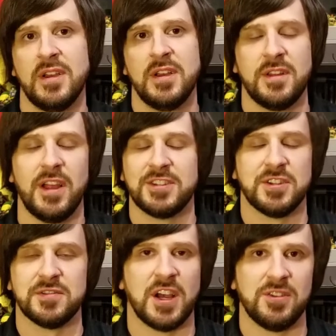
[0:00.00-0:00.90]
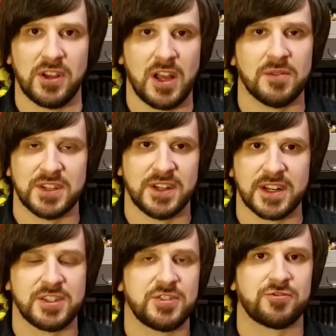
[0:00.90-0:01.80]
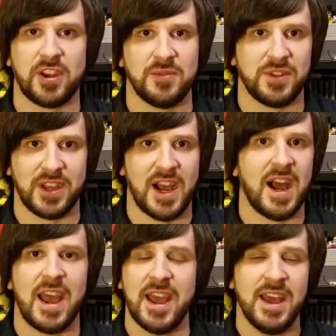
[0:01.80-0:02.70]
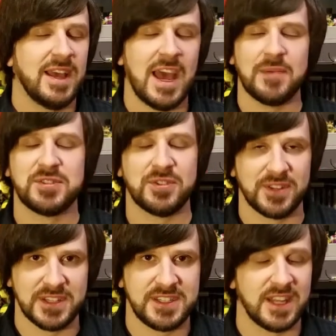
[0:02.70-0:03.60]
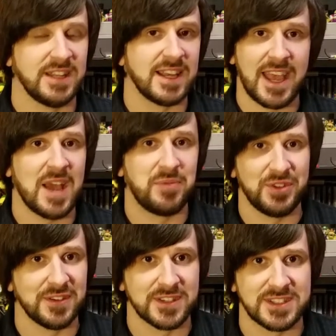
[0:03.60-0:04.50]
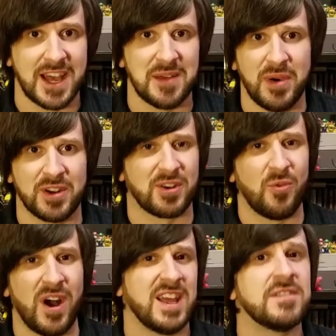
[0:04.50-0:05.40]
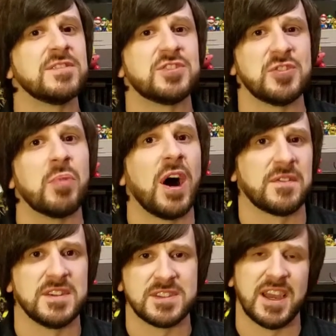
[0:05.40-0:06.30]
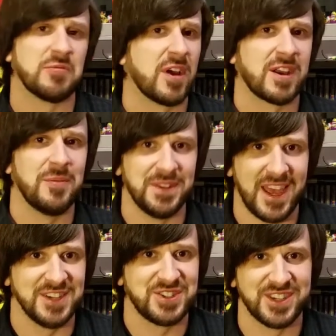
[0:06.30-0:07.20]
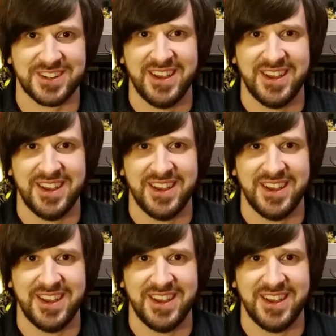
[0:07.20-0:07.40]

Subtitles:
The Legend of Zelda comes at an extremely high, absolutely silly, can't believe it's not butter, why haven't you bought this yet recommendation.